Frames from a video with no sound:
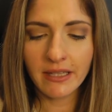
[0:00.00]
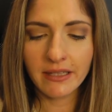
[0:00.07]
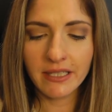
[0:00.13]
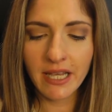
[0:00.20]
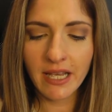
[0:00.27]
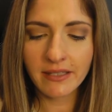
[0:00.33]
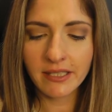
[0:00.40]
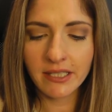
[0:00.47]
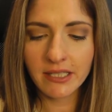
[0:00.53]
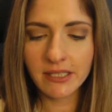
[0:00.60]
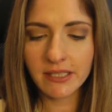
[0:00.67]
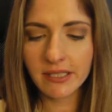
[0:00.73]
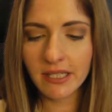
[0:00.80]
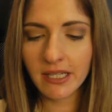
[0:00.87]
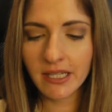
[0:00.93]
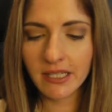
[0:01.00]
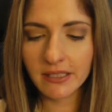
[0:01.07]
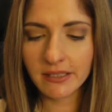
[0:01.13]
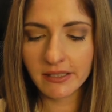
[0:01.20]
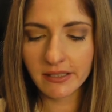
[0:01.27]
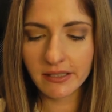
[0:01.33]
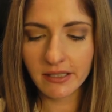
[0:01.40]
The essence
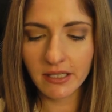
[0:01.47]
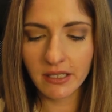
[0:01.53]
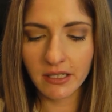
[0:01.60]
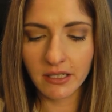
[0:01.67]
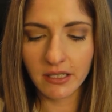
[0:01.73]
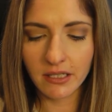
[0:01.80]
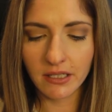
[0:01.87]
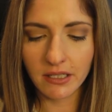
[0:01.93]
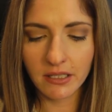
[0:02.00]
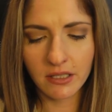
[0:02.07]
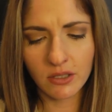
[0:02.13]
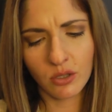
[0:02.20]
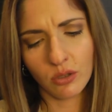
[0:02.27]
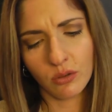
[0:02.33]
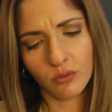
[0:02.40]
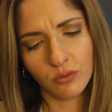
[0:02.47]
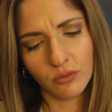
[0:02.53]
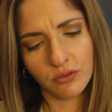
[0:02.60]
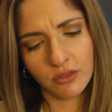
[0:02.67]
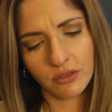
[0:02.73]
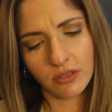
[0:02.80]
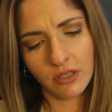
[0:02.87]
is uh,
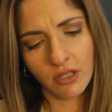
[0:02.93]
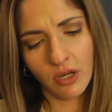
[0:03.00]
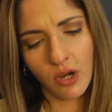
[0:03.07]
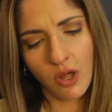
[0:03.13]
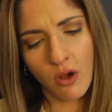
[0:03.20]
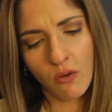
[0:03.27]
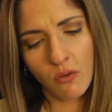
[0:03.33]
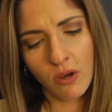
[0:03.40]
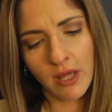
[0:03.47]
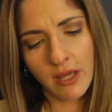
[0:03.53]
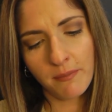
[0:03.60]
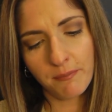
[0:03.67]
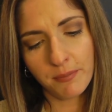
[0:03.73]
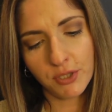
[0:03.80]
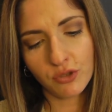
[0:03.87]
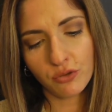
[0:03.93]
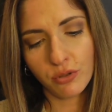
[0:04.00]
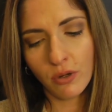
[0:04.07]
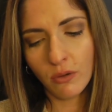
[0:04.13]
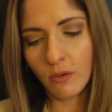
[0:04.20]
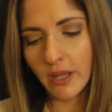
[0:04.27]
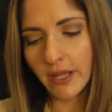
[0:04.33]
called Lola
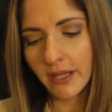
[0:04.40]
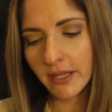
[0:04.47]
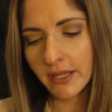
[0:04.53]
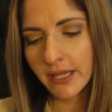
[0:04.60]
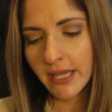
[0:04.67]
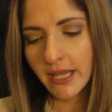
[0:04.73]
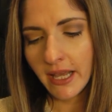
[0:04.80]
Petrola